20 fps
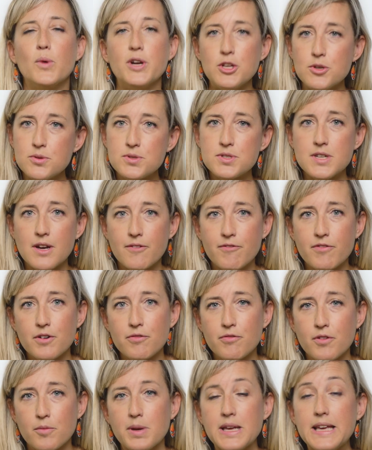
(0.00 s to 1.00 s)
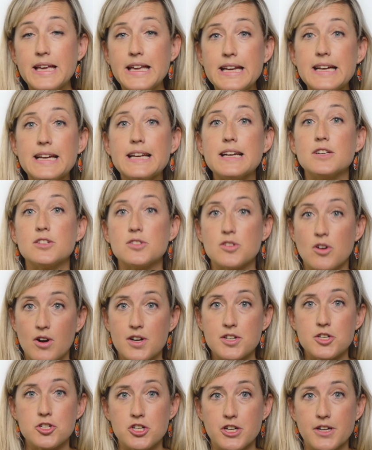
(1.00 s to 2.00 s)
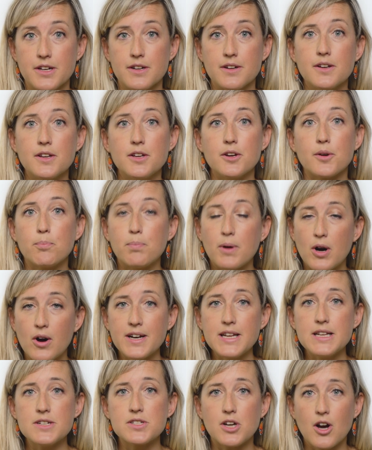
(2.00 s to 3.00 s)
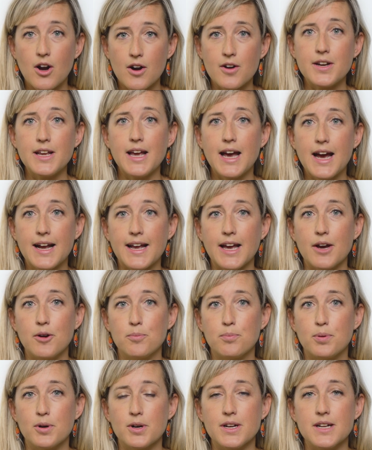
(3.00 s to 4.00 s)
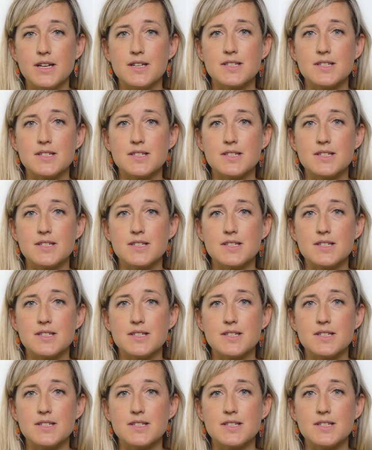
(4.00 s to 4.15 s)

When you suffer from heat exhaustion, your body's cardiac output